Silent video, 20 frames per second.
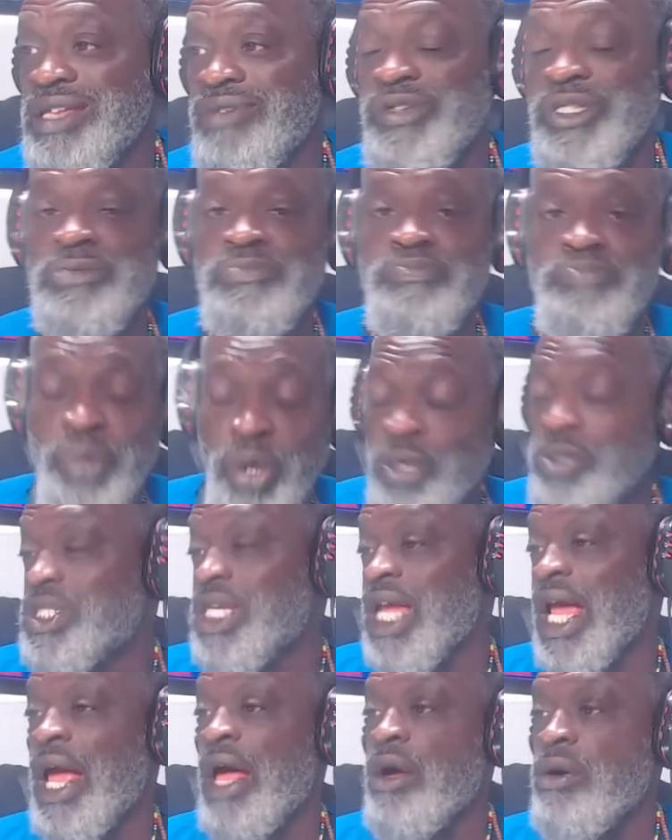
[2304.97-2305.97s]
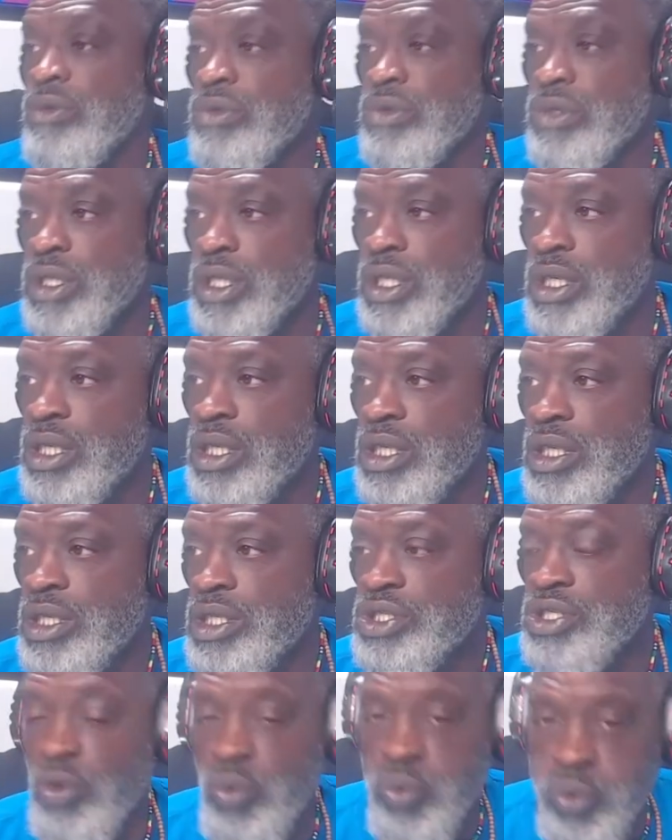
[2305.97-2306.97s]
is burnt out,
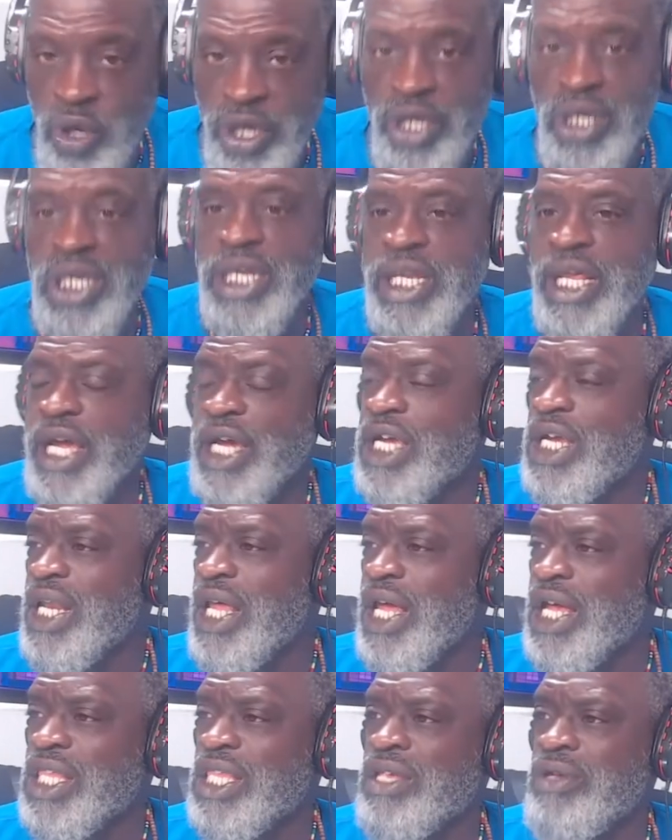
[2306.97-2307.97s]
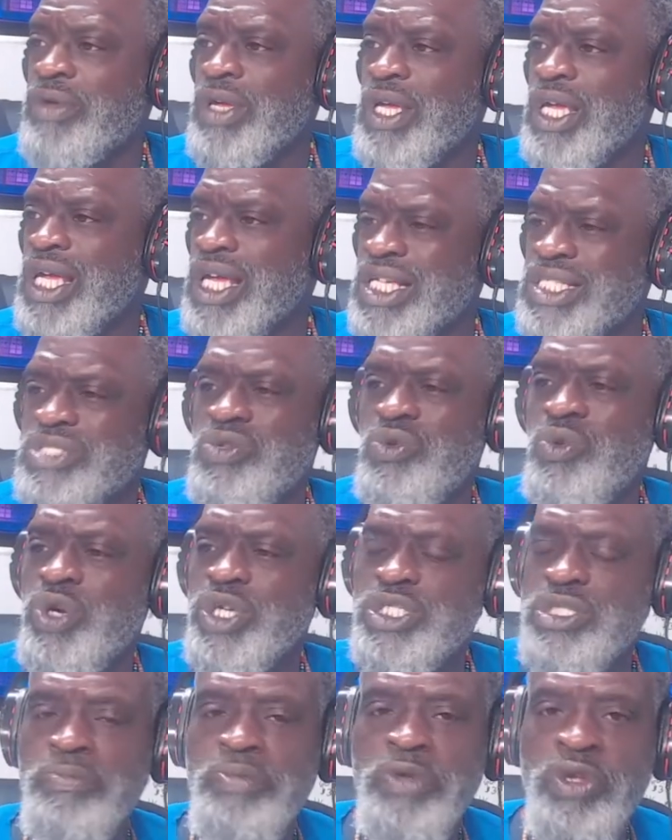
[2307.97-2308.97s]
the will of that collective is going
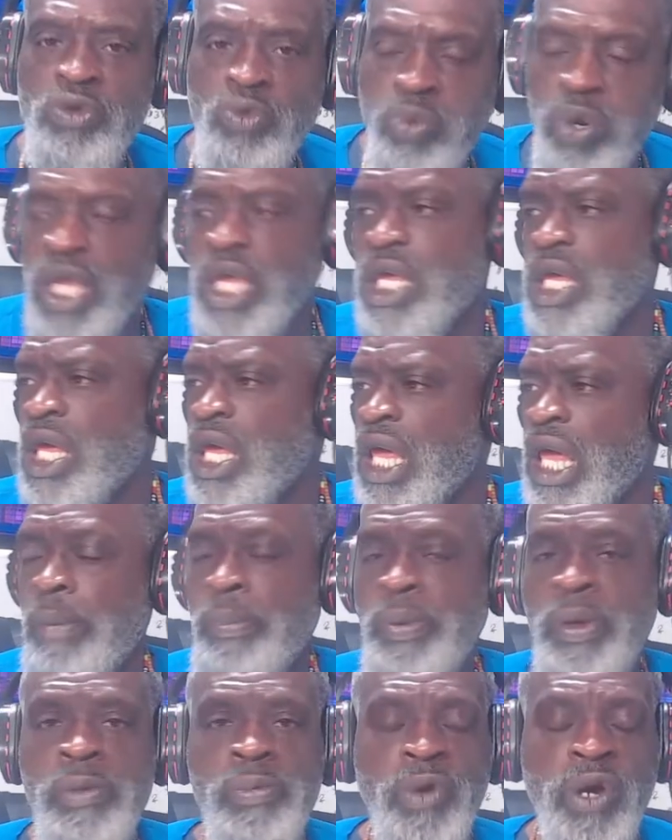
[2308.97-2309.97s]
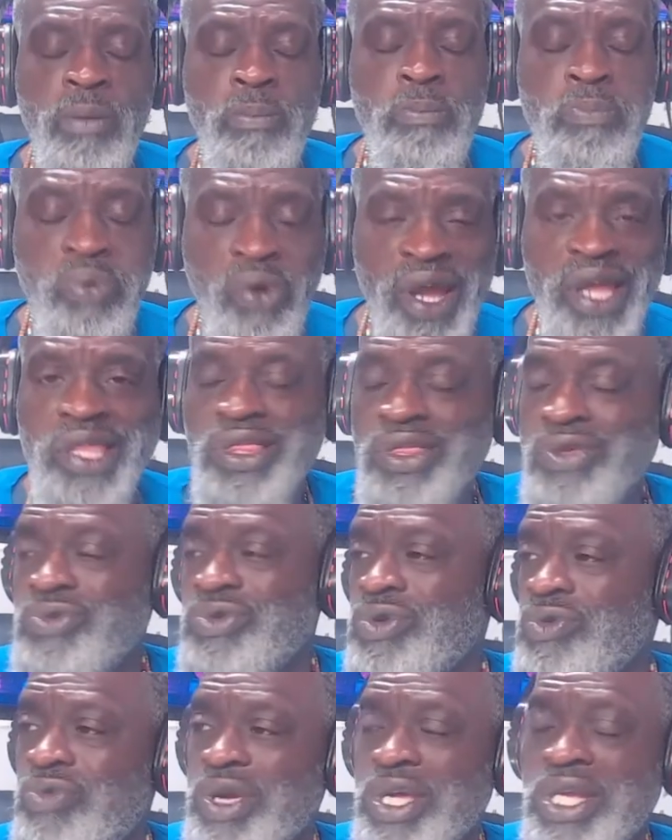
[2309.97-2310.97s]
to be weak. And people could break through the
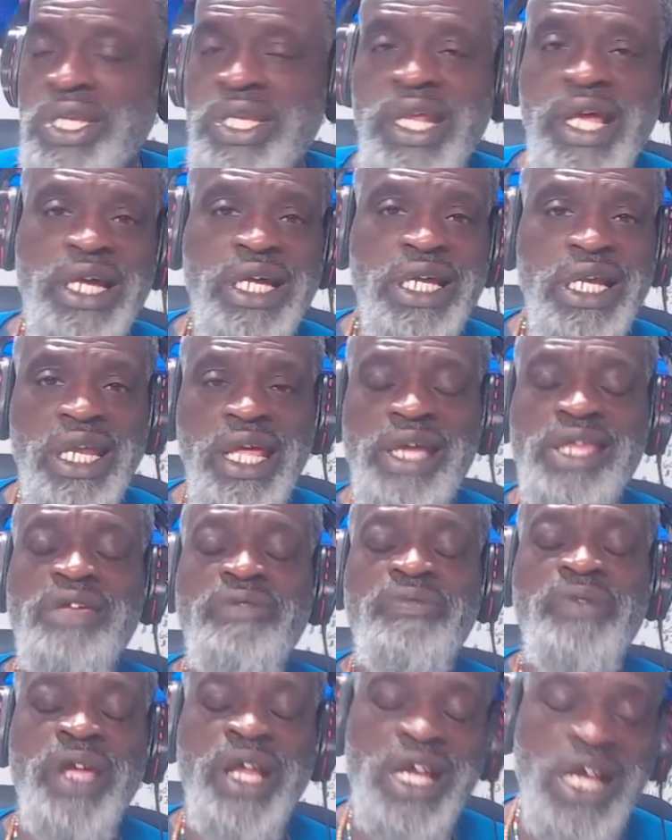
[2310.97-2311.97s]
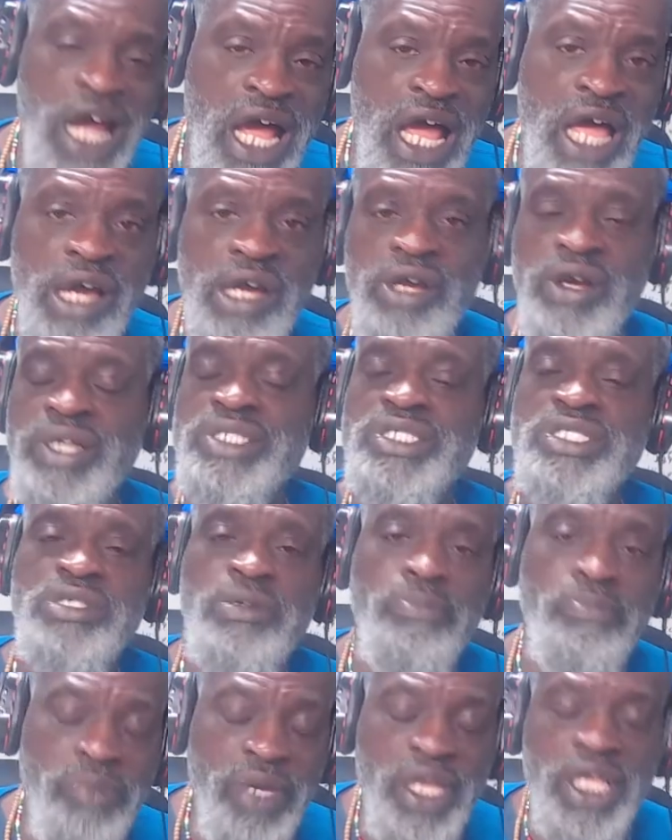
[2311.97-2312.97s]
will of that collective and conquer and
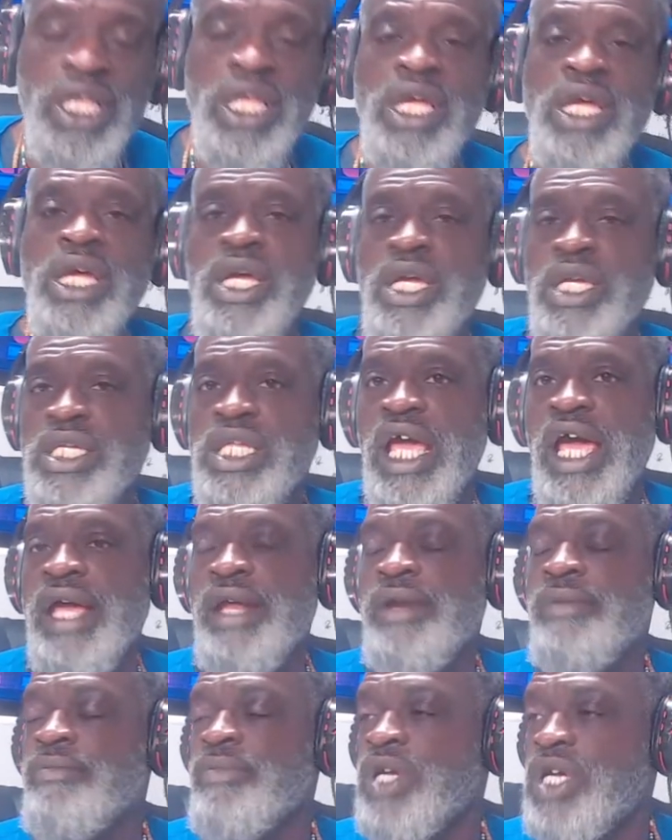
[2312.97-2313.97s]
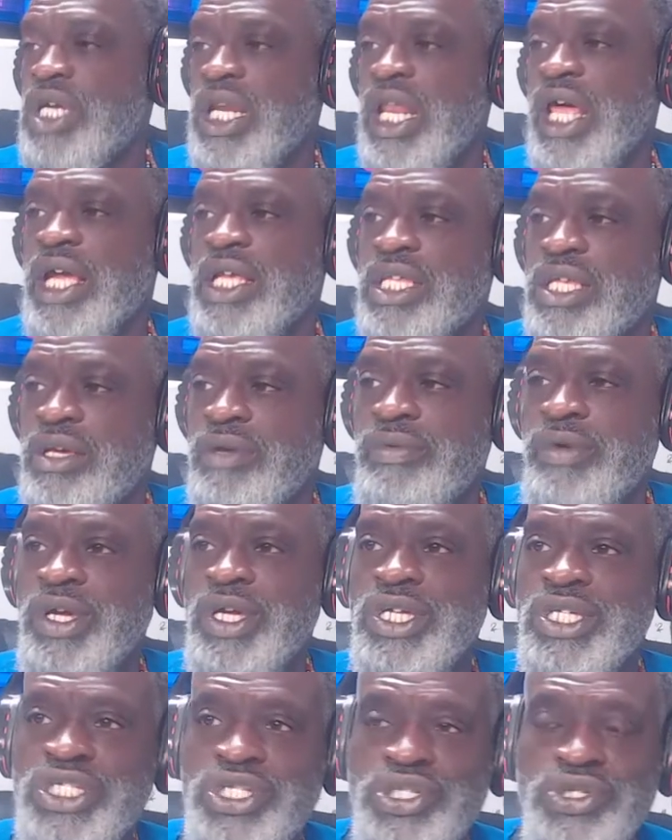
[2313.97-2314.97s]
submit that collective
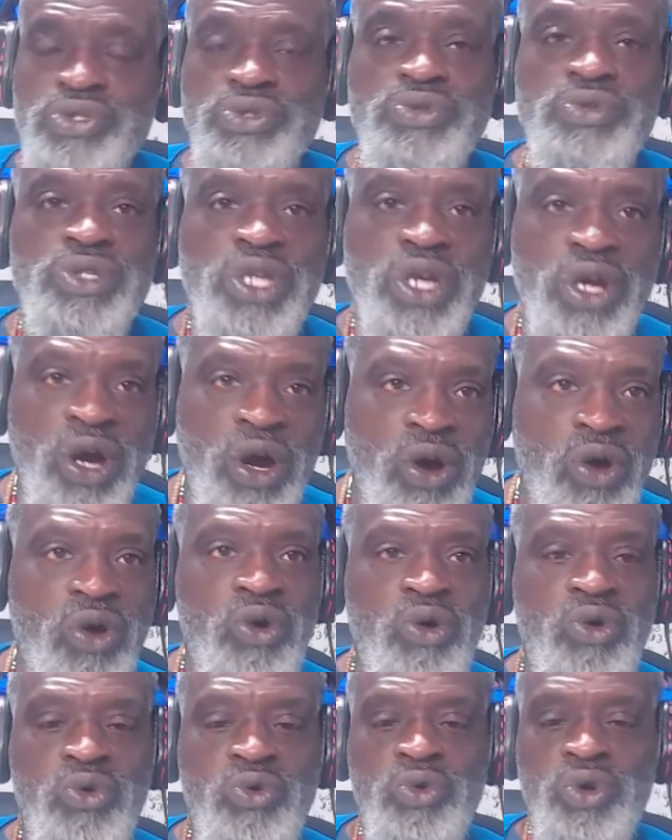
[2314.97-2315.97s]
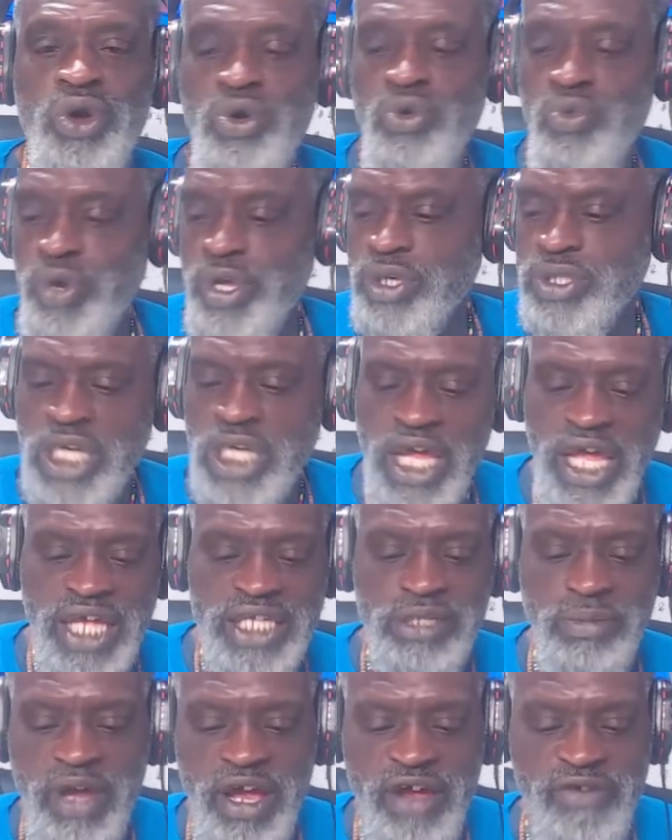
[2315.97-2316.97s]
to their own wills. As a matter of